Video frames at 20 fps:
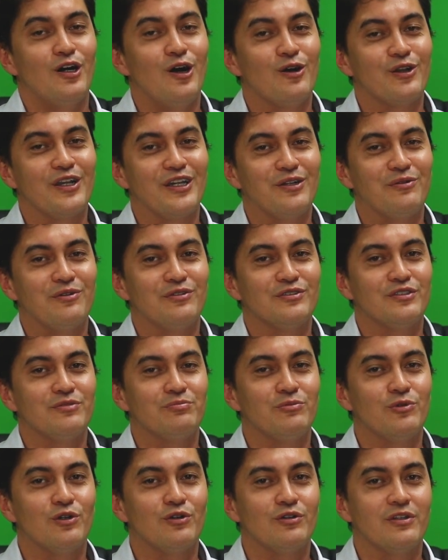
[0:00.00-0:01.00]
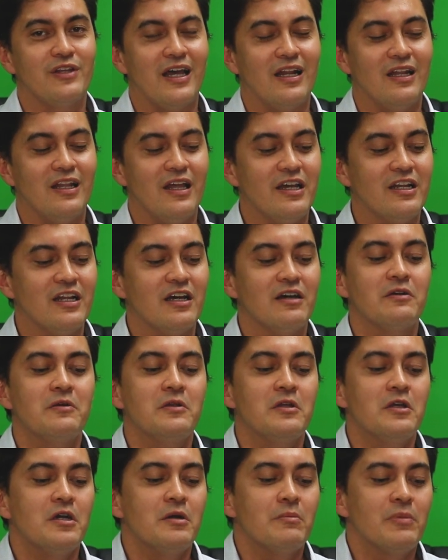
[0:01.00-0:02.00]
I'll get on to more of that later,
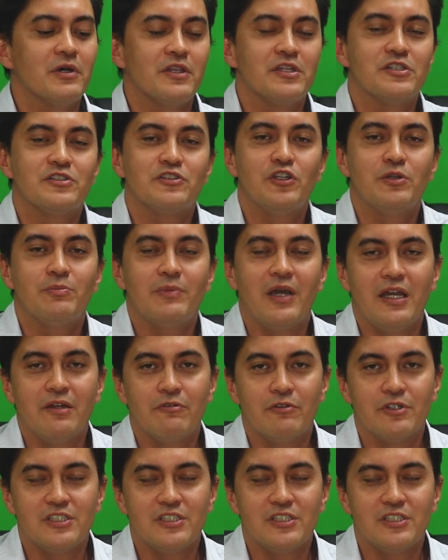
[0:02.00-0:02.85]
but there's two main